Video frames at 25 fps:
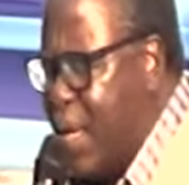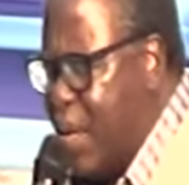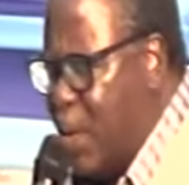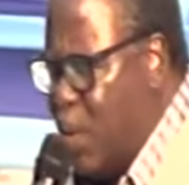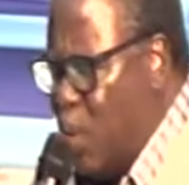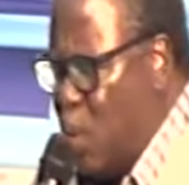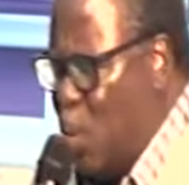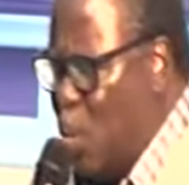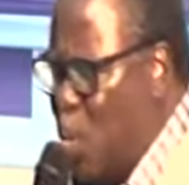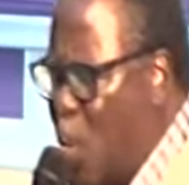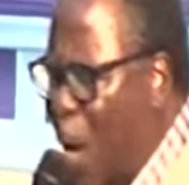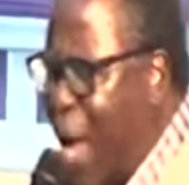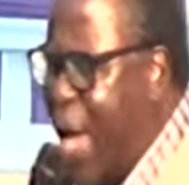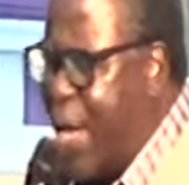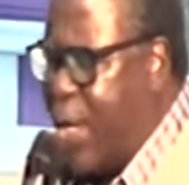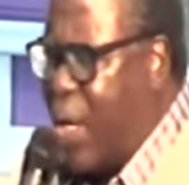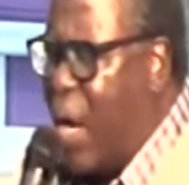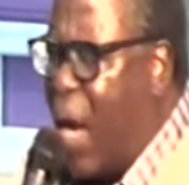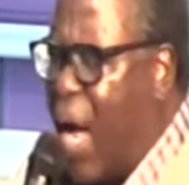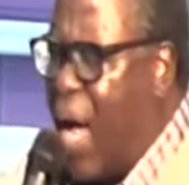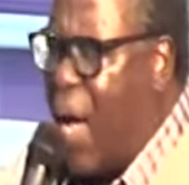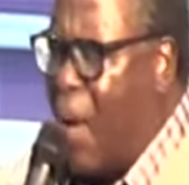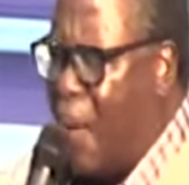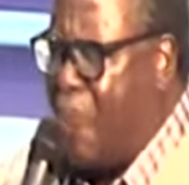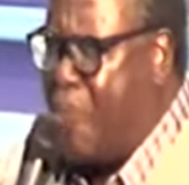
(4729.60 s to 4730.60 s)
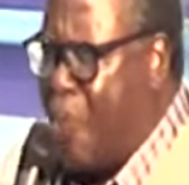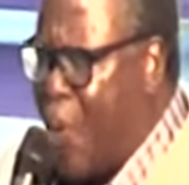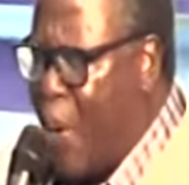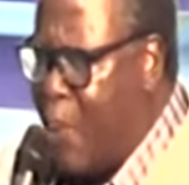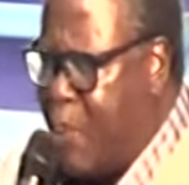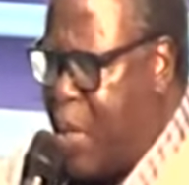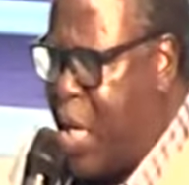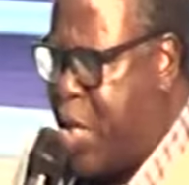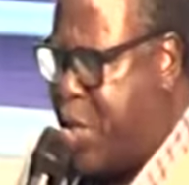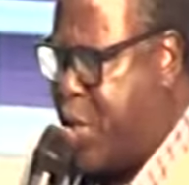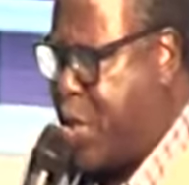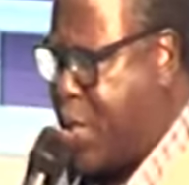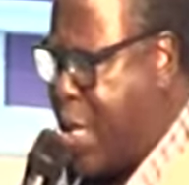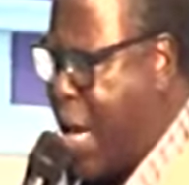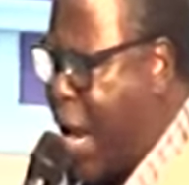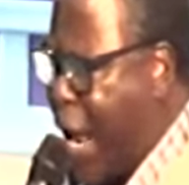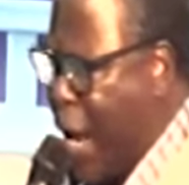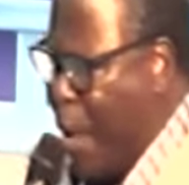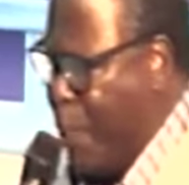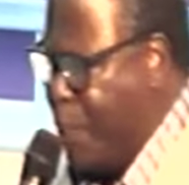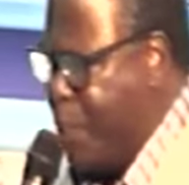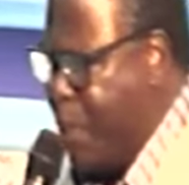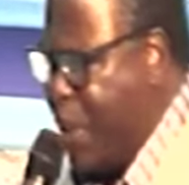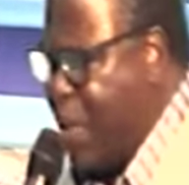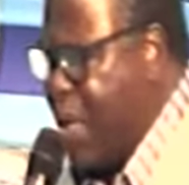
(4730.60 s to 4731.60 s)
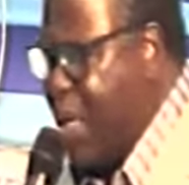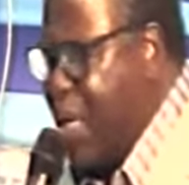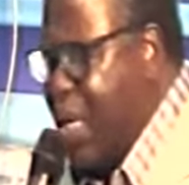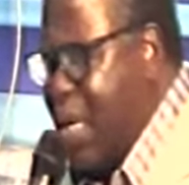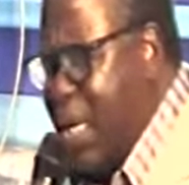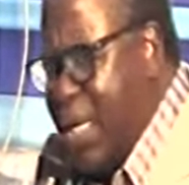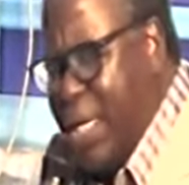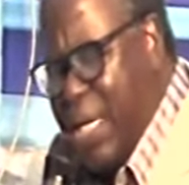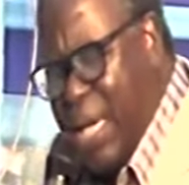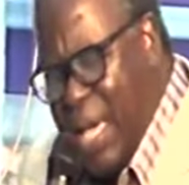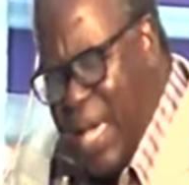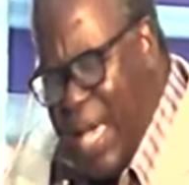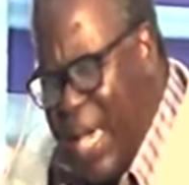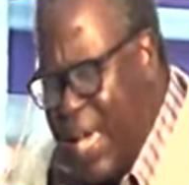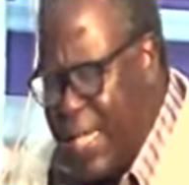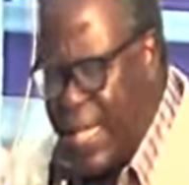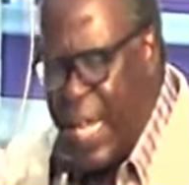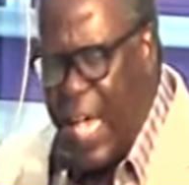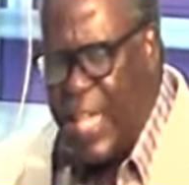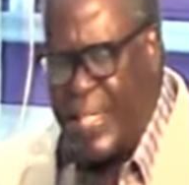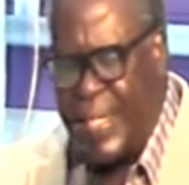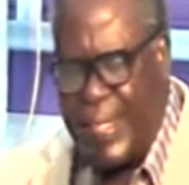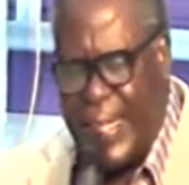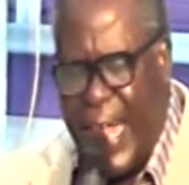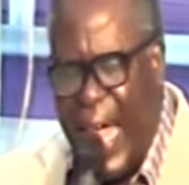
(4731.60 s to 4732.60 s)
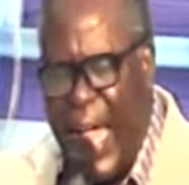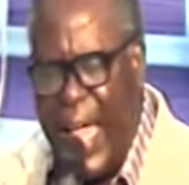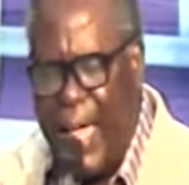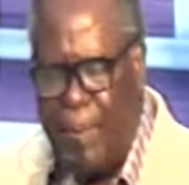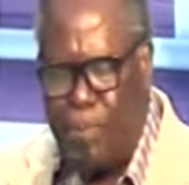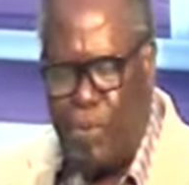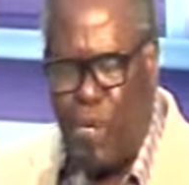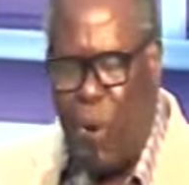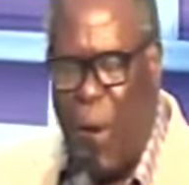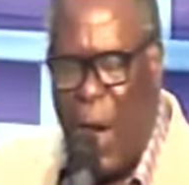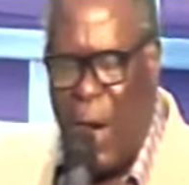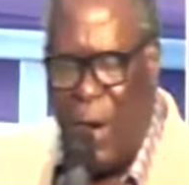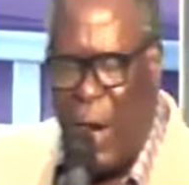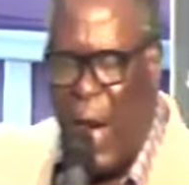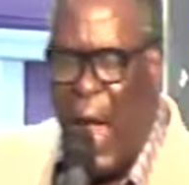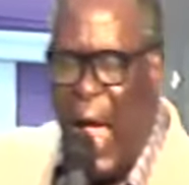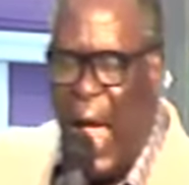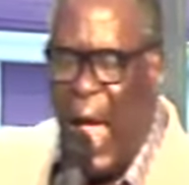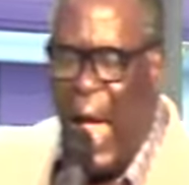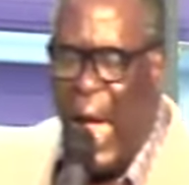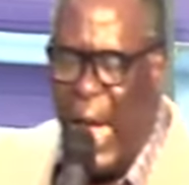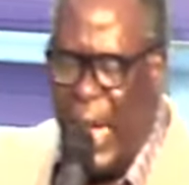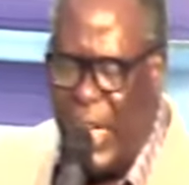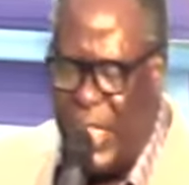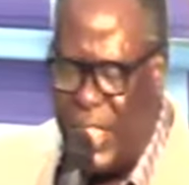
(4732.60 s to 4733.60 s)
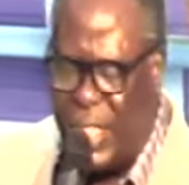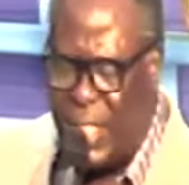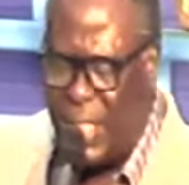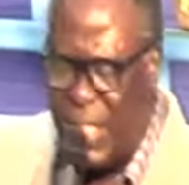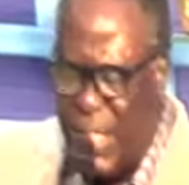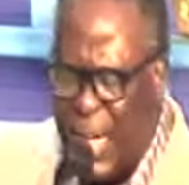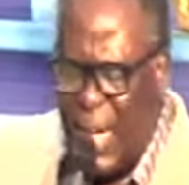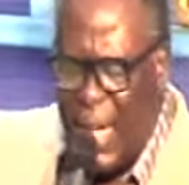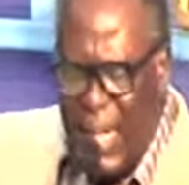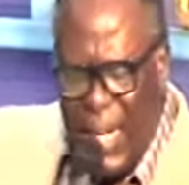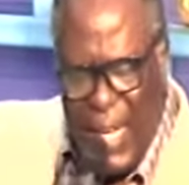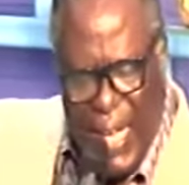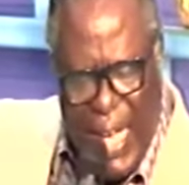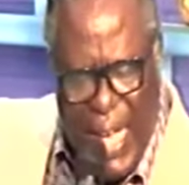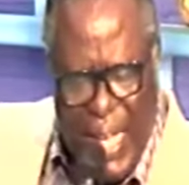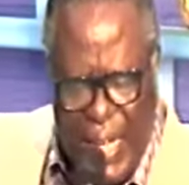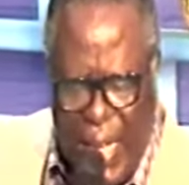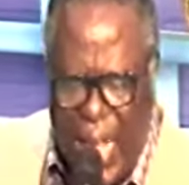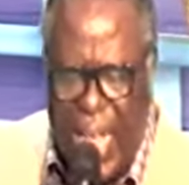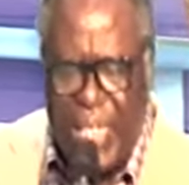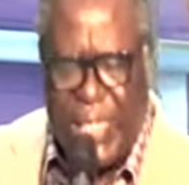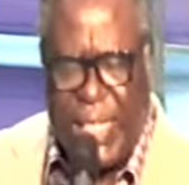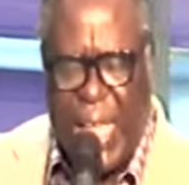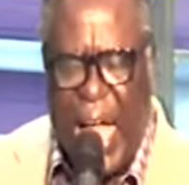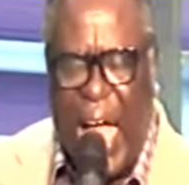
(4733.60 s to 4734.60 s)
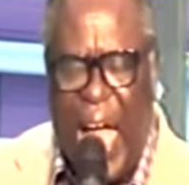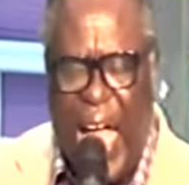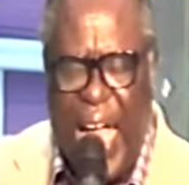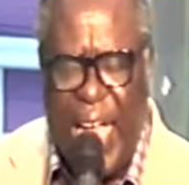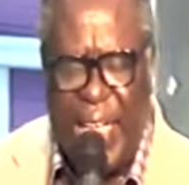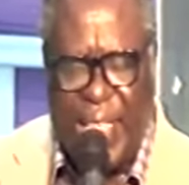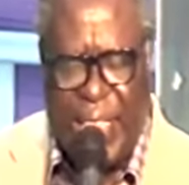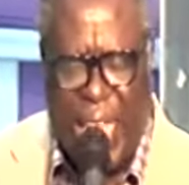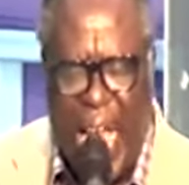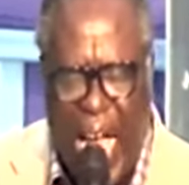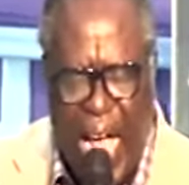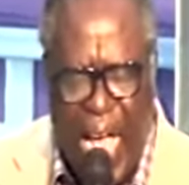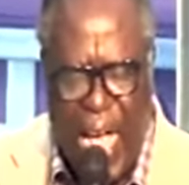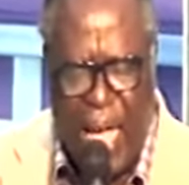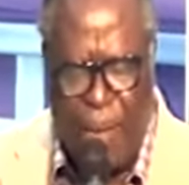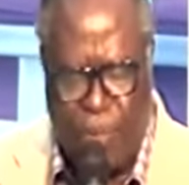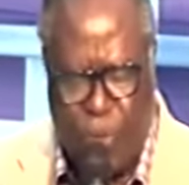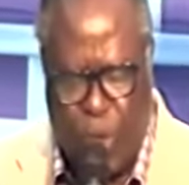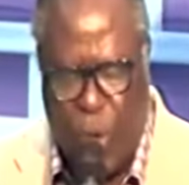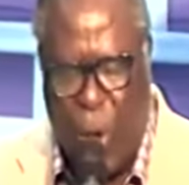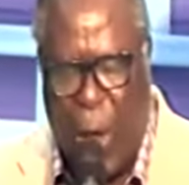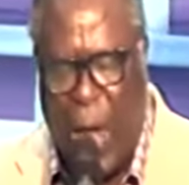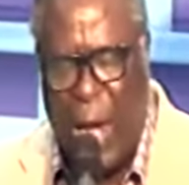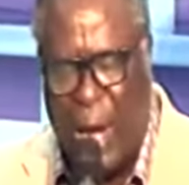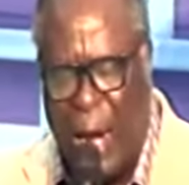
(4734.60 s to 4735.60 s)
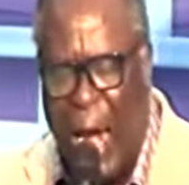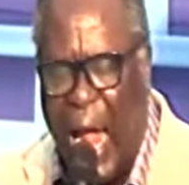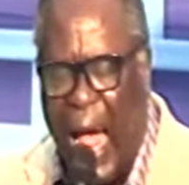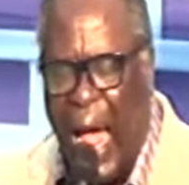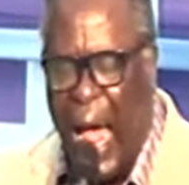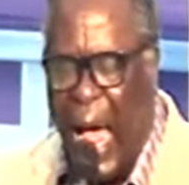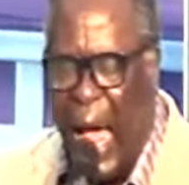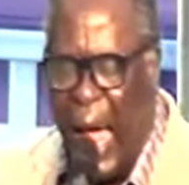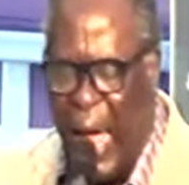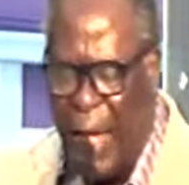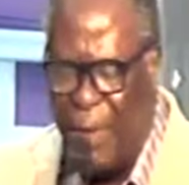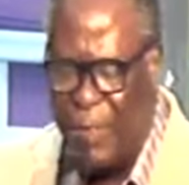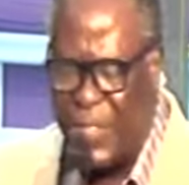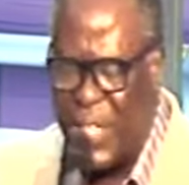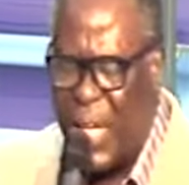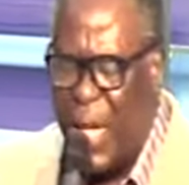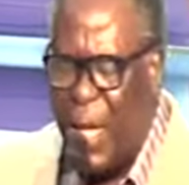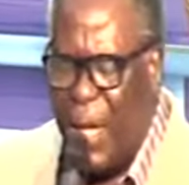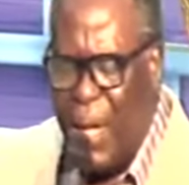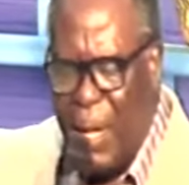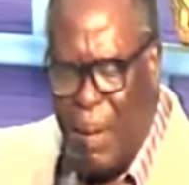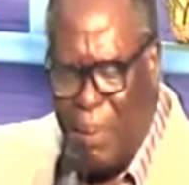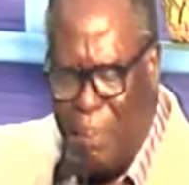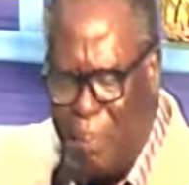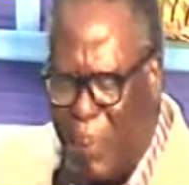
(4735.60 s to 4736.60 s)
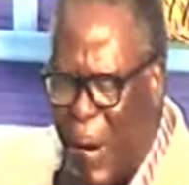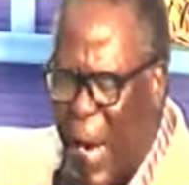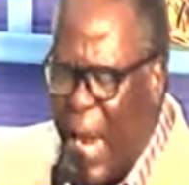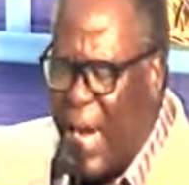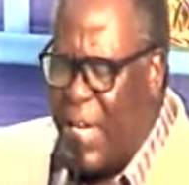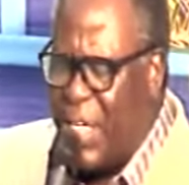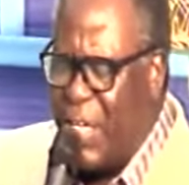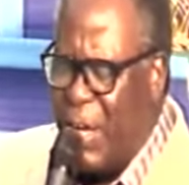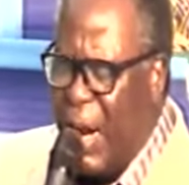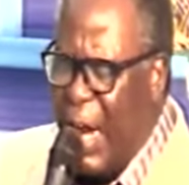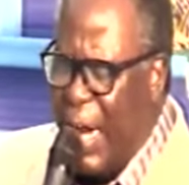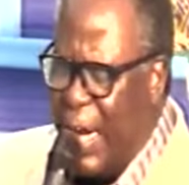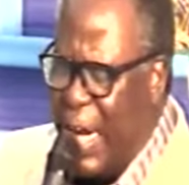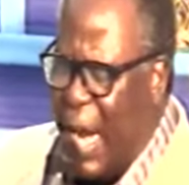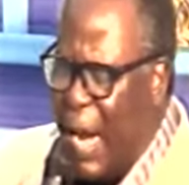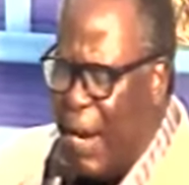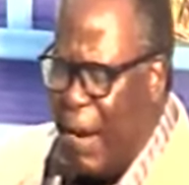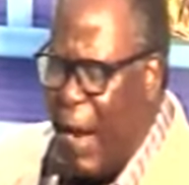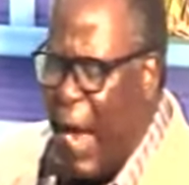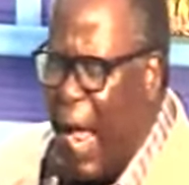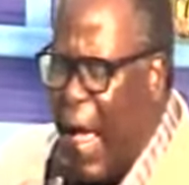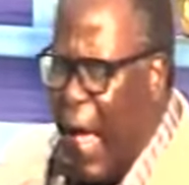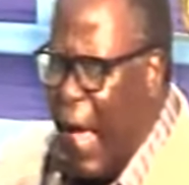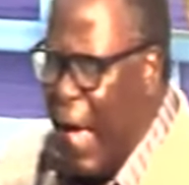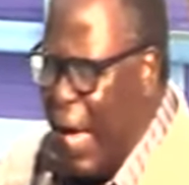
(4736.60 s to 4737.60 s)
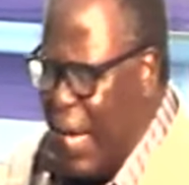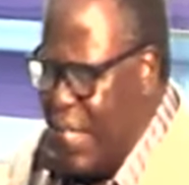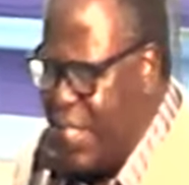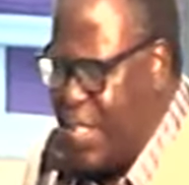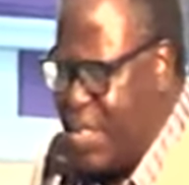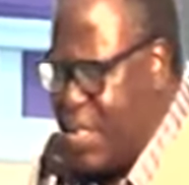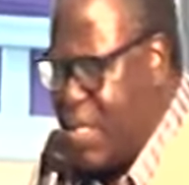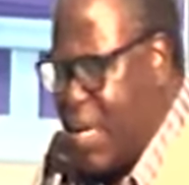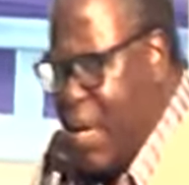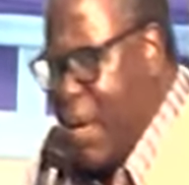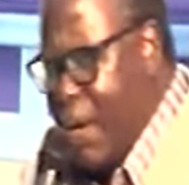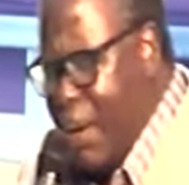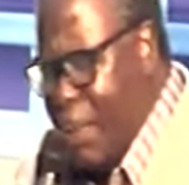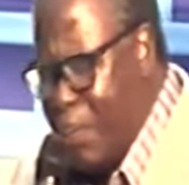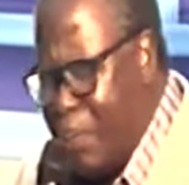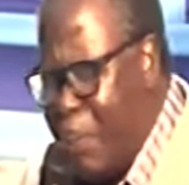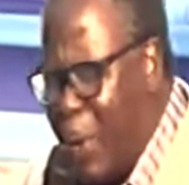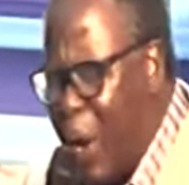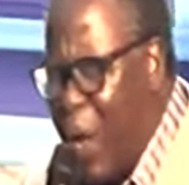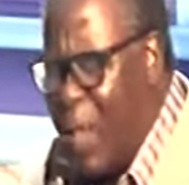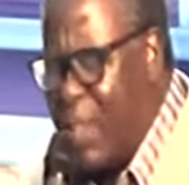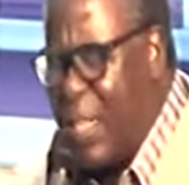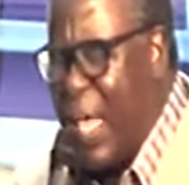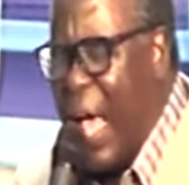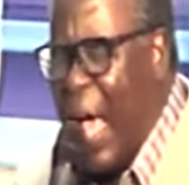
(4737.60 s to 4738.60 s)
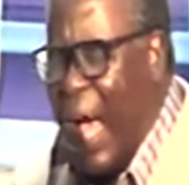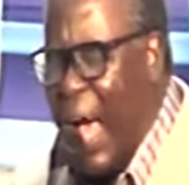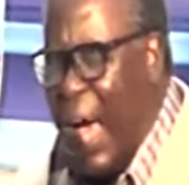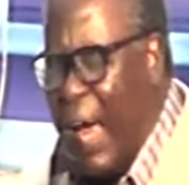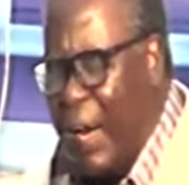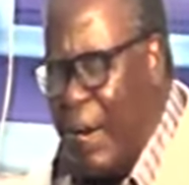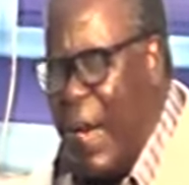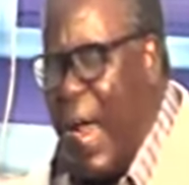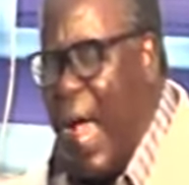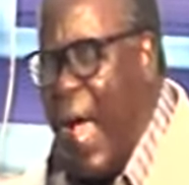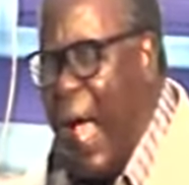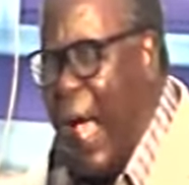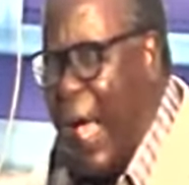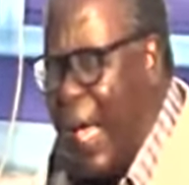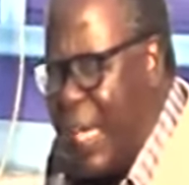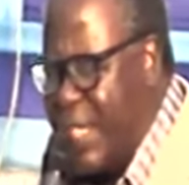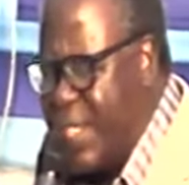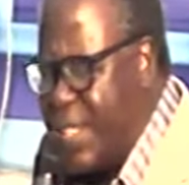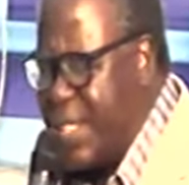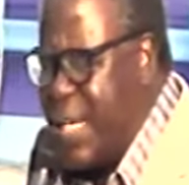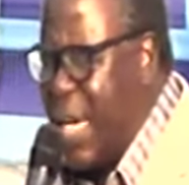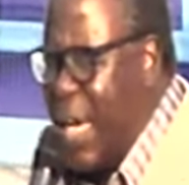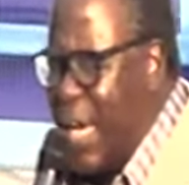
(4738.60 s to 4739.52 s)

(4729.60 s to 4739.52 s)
Wake up from the sleep. It is time to arise. It is high time to arise. Brethren, arise. Brother, arise.